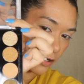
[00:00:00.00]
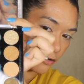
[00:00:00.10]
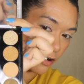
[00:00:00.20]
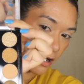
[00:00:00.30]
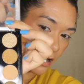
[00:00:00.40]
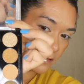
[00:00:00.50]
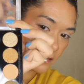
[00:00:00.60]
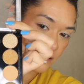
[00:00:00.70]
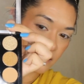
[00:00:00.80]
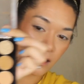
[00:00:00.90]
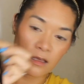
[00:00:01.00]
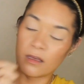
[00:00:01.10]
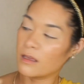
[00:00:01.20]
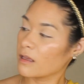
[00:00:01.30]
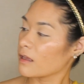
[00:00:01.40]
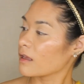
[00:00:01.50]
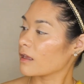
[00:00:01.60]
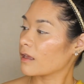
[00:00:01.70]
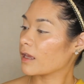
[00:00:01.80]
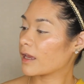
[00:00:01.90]
across.
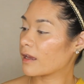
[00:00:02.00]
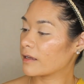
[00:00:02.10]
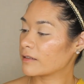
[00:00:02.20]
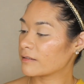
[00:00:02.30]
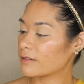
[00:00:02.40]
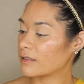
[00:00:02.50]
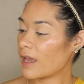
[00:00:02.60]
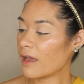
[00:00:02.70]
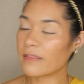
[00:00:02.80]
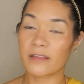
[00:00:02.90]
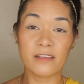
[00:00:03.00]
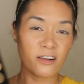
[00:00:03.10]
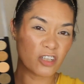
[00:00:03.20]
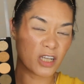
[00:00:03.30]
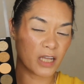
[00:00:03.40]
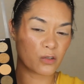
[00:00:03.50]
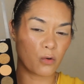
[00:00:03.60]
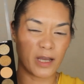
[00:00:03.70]
And yeah, that's actually kind of cool.